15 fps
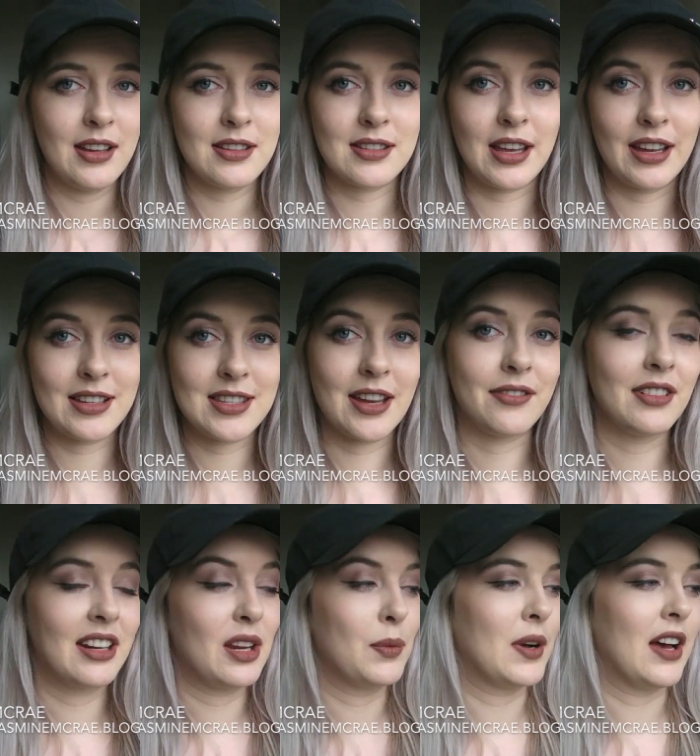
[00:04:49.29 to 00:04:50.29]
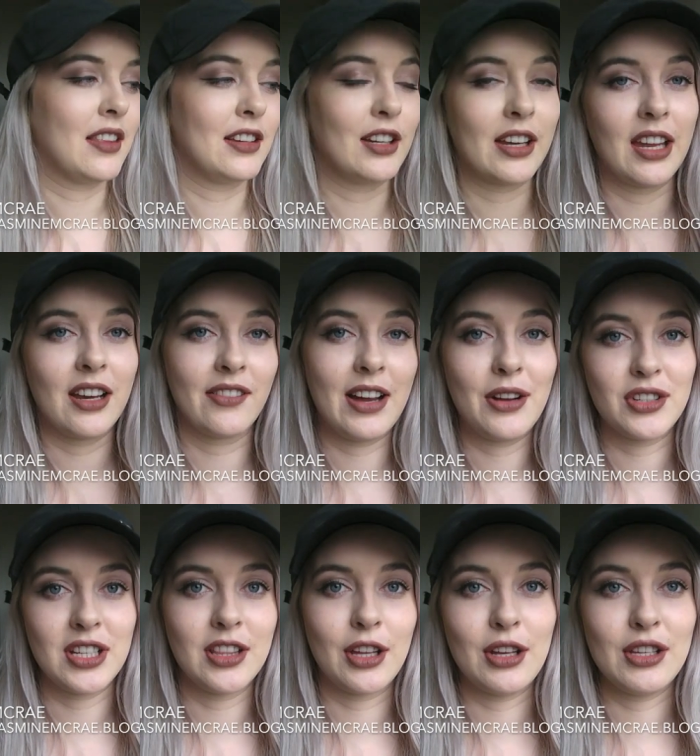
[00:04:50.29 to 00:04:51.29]
So it's definitely worth looking around
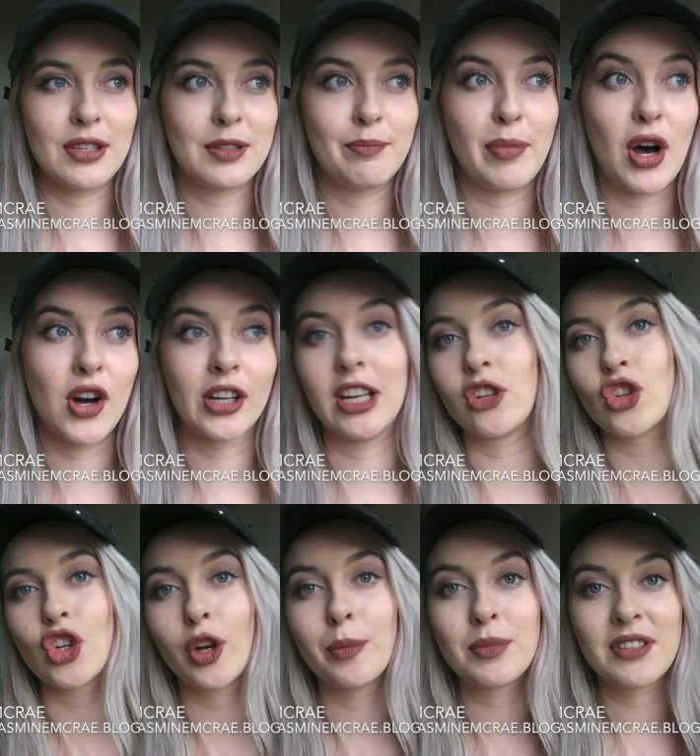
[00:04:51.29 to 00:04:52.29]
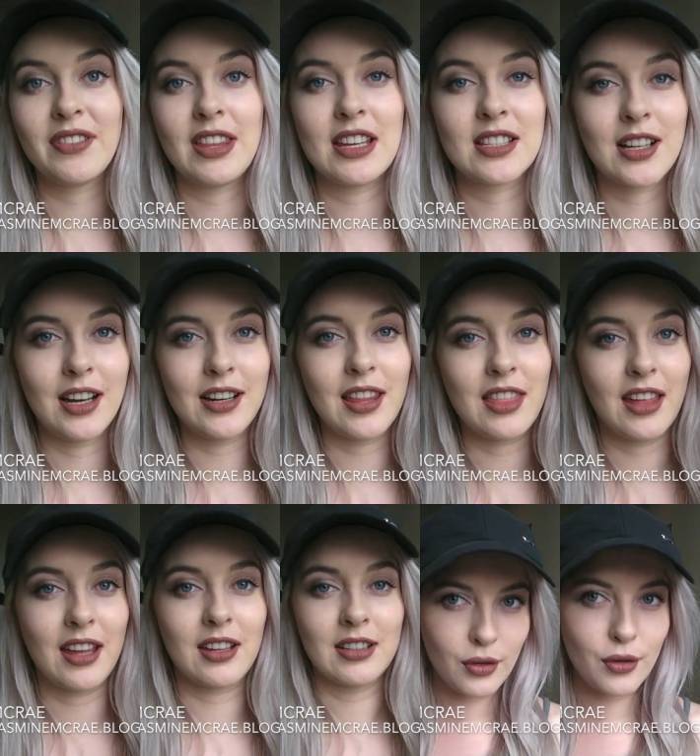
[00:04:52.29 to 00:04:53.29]
in those bargain shops for this kind of
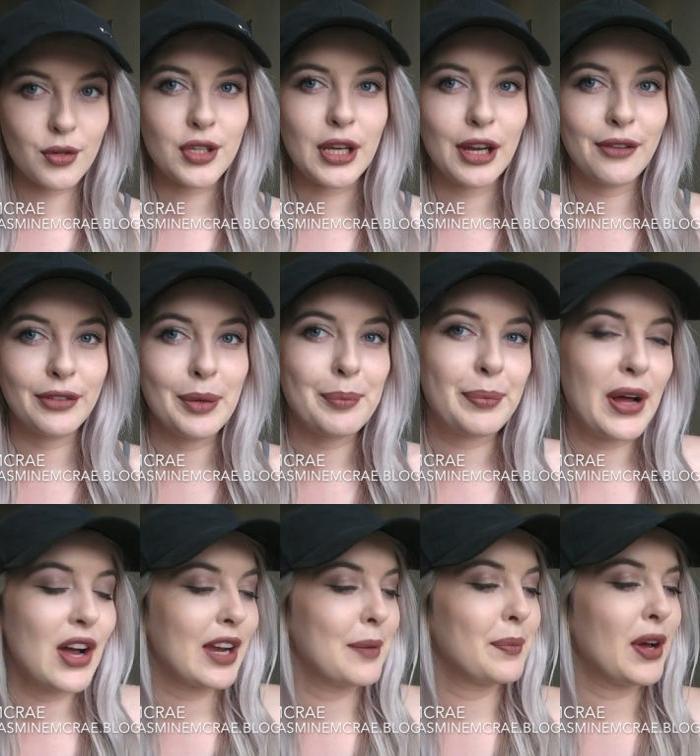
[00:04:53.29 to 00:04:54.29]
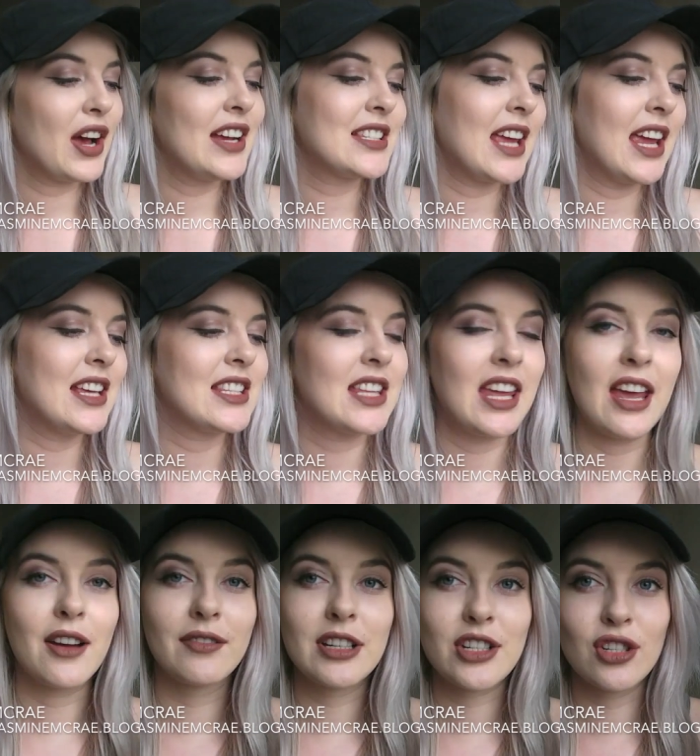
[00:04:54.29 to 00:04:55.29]
thing. Also from bargain buys is the
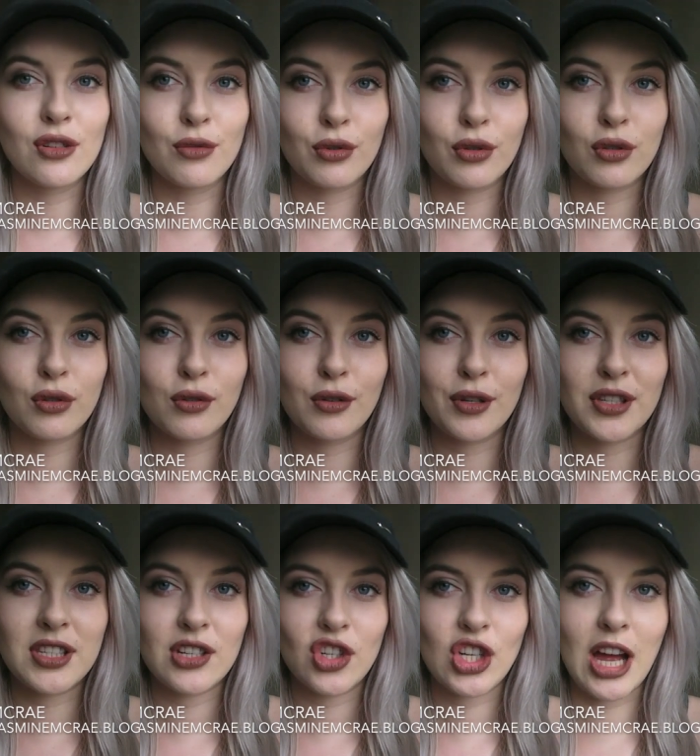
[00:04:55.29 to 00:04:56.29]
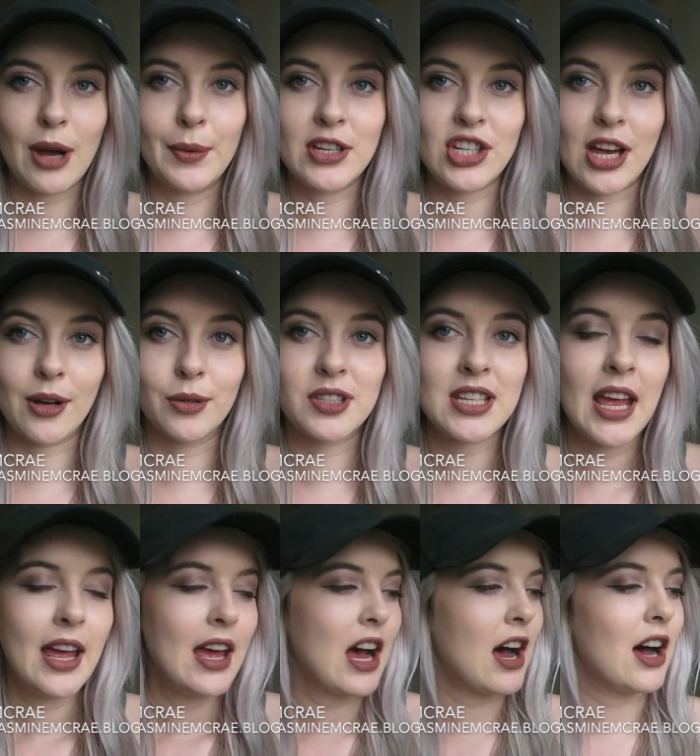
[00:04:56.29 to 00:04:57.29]
Original Source shower gels.
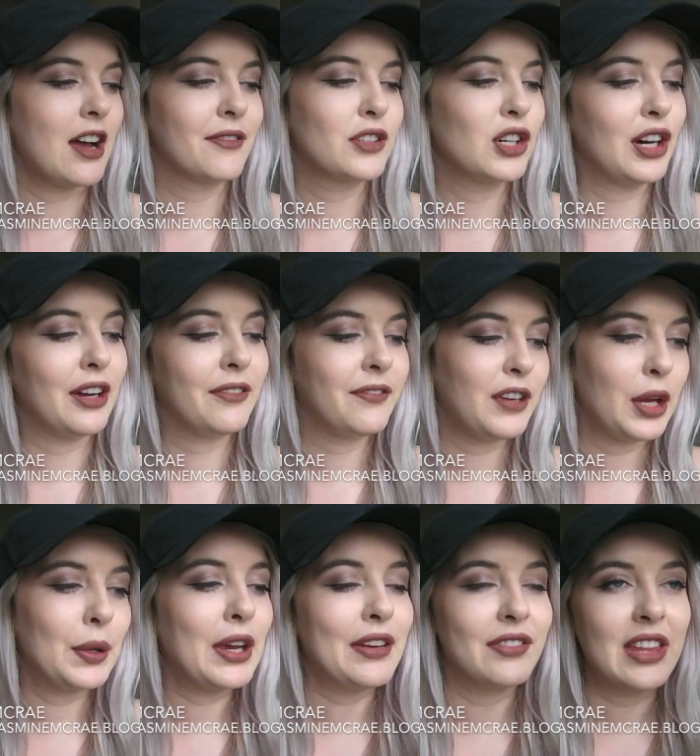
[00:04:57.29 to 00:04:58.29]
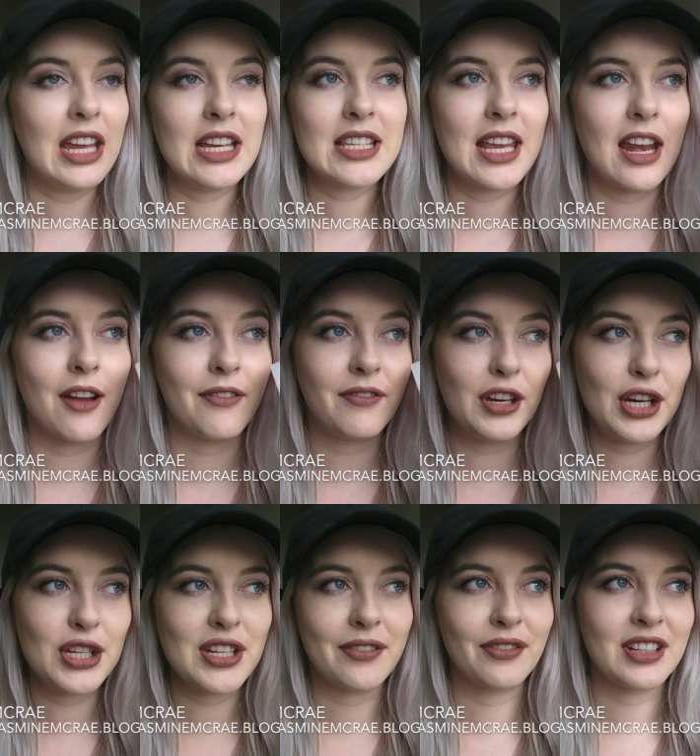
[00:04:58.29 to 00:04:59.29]
I've got a few of these in a
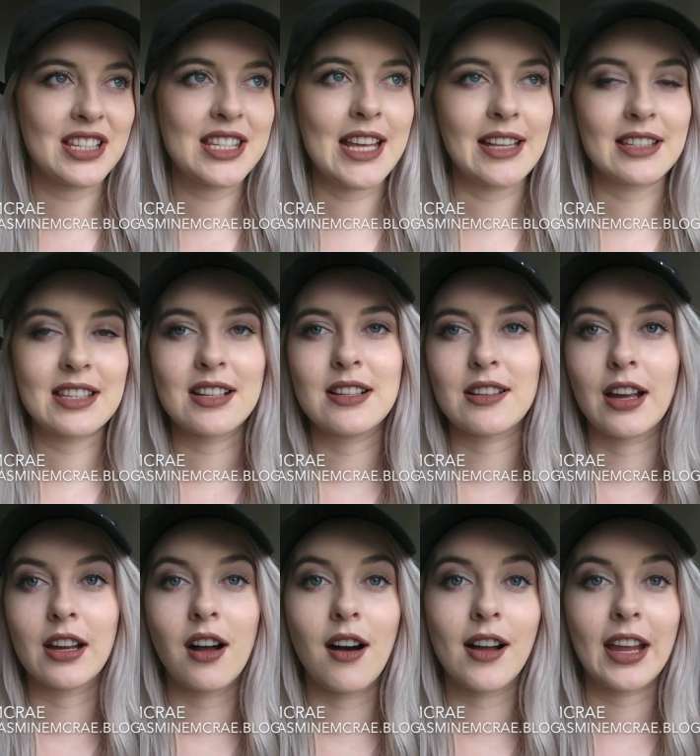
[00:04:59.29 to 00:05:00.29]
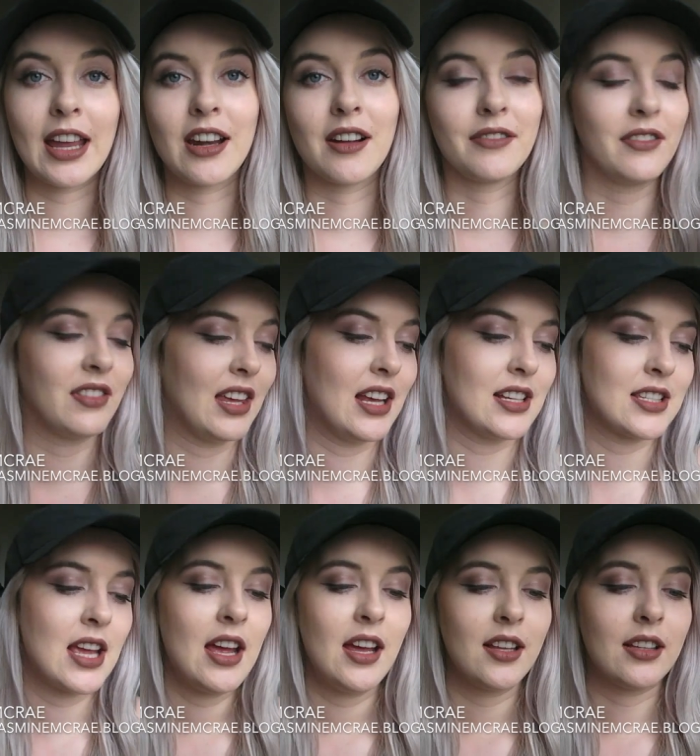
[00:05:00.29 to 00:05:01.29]
few different scents because I can't get enough of
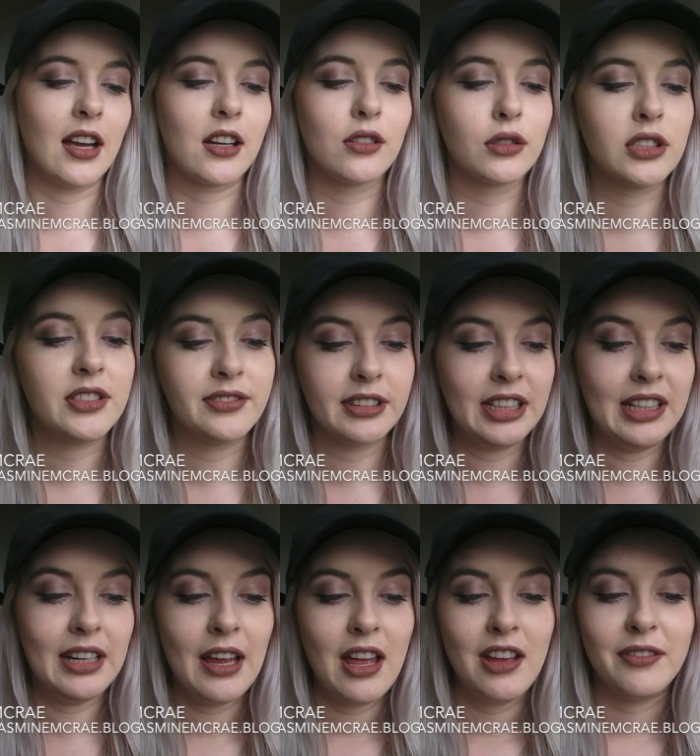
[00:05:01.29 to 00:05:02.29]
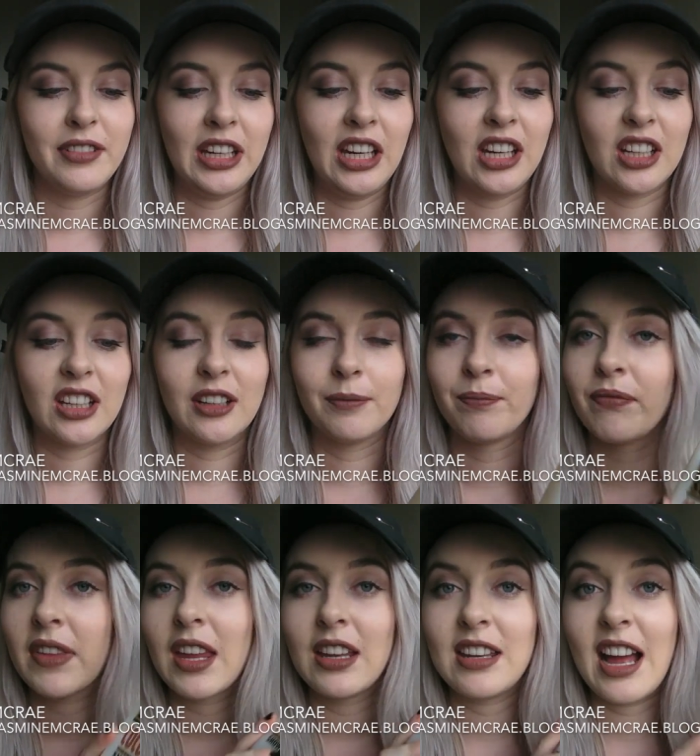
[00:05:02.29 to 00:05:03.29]
these. They're cruelty-free, vegan,
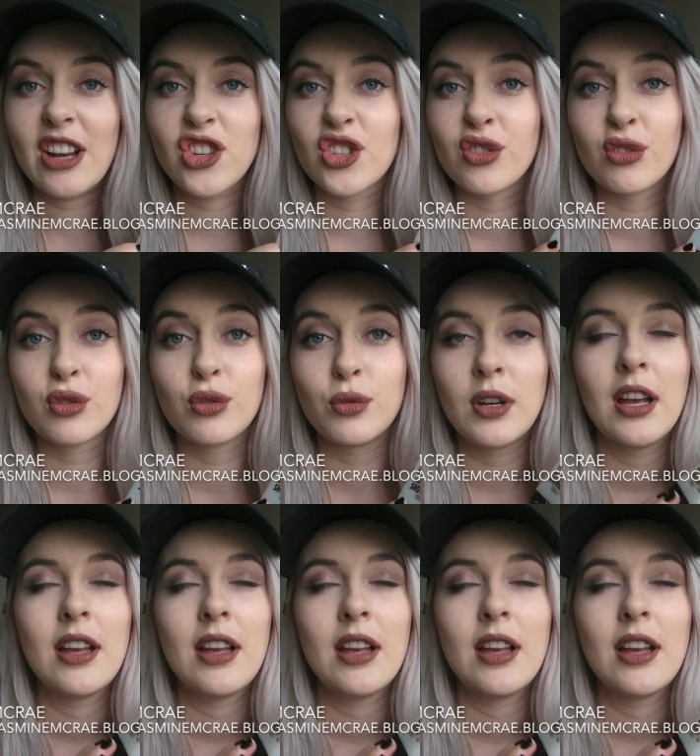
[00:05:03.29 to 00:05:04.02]
natural,